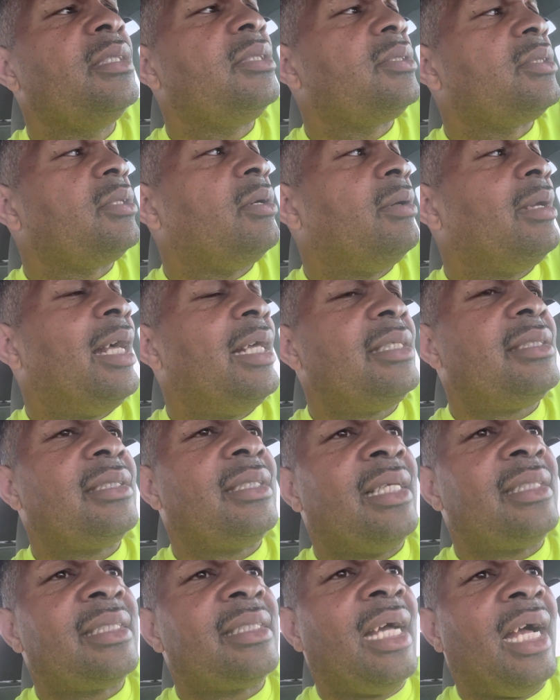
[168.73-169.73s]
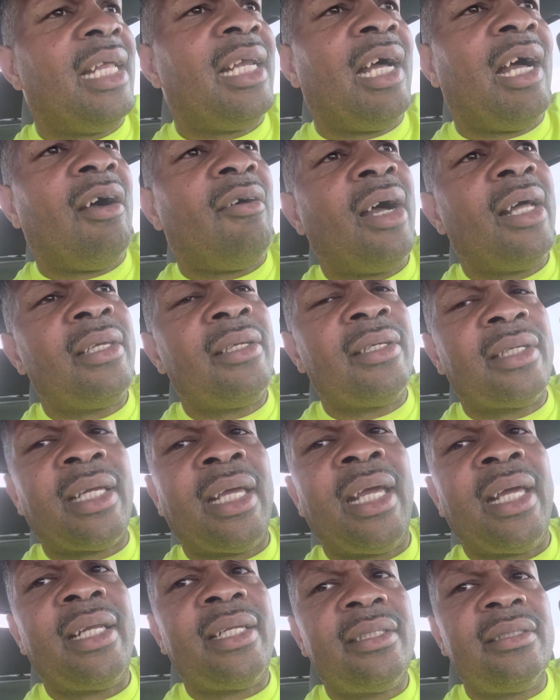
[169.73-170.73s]
So that's kind of how I look
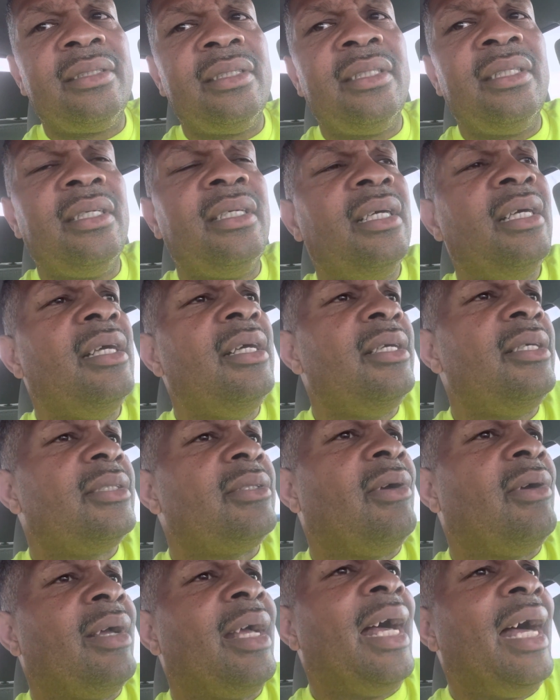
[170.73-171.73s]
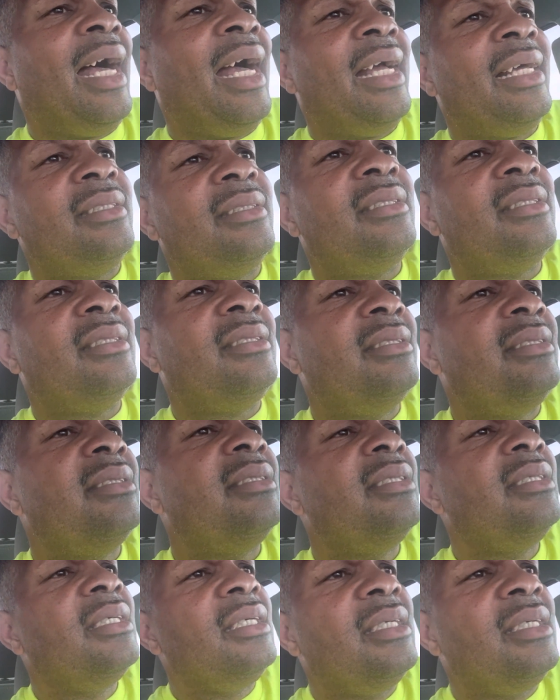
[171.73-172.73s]
at it. So guys,
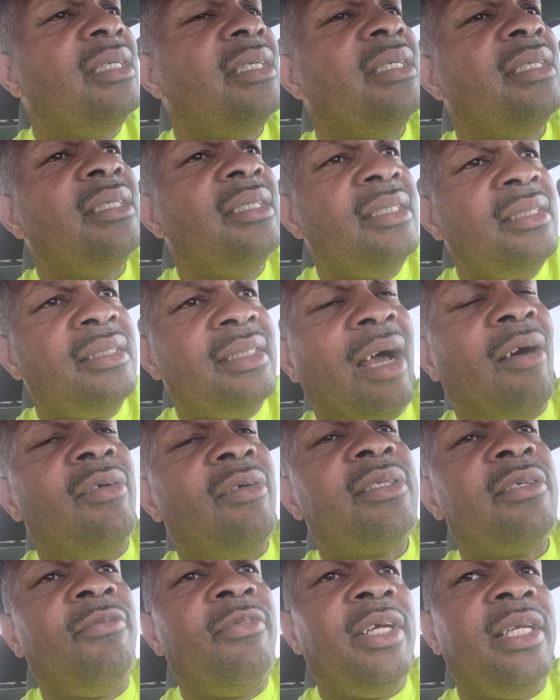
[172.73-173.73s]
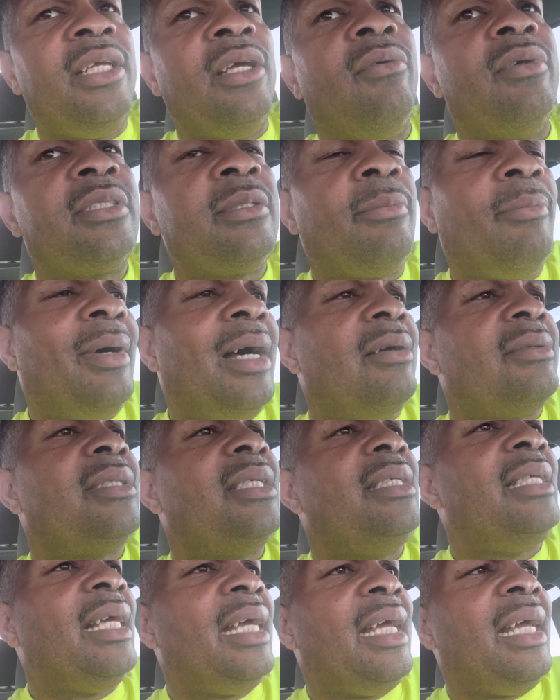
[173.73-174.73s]
that was the video was about
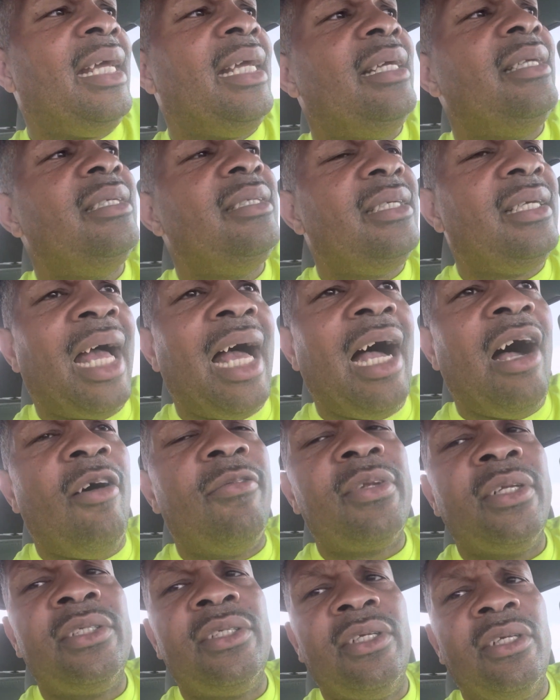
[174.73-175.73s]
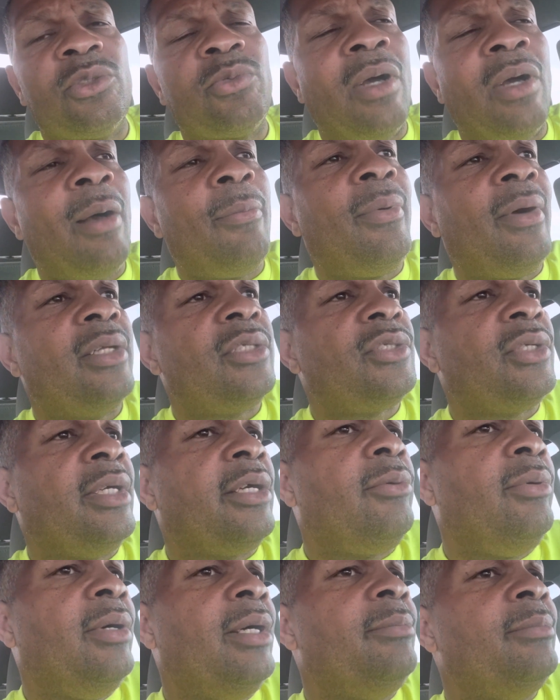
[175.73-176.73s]
today. How often do you swap out your
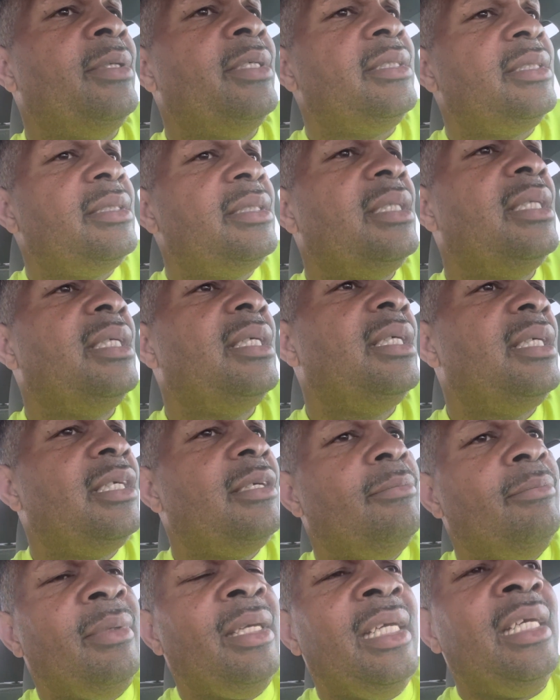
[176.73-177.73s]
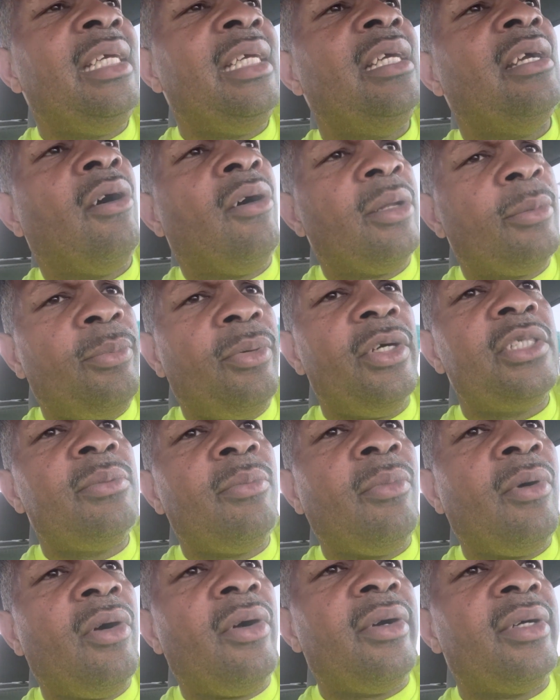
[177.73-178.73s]
equipment? Me on push
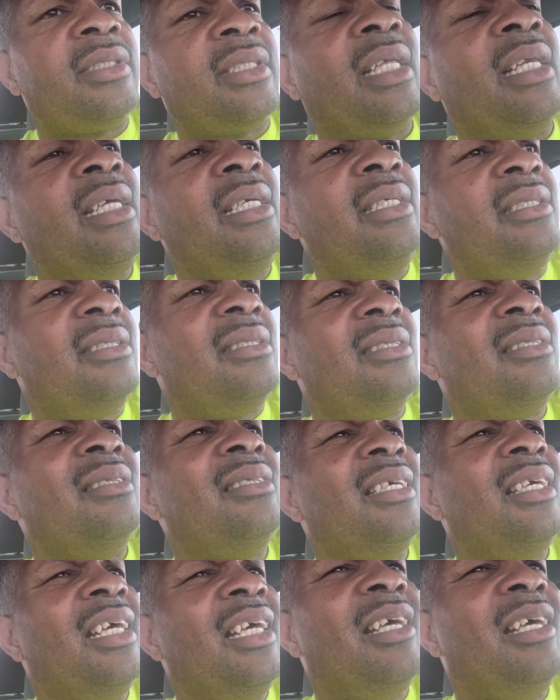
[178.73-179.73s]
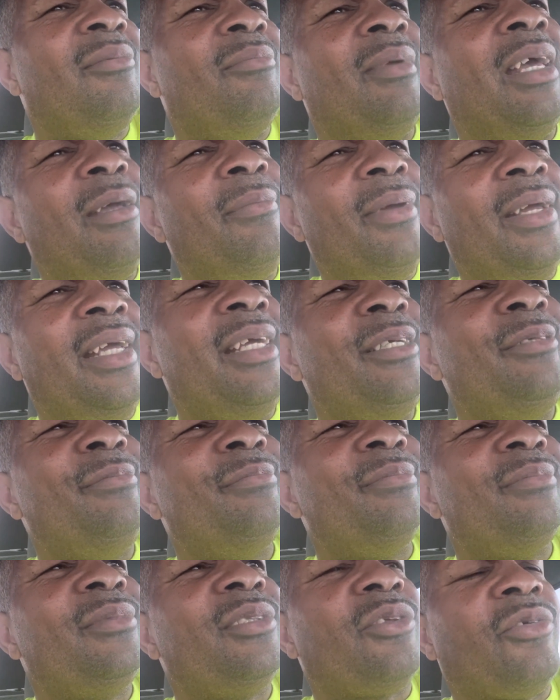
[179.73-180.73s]
mowers, at least maybe
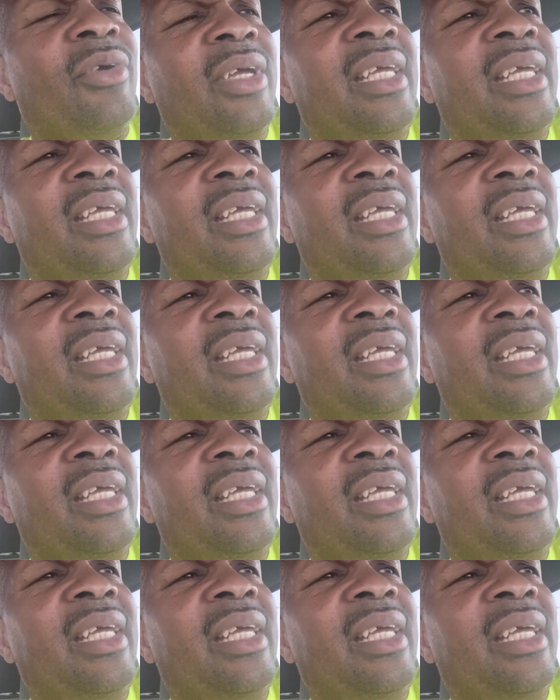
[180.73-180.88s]
3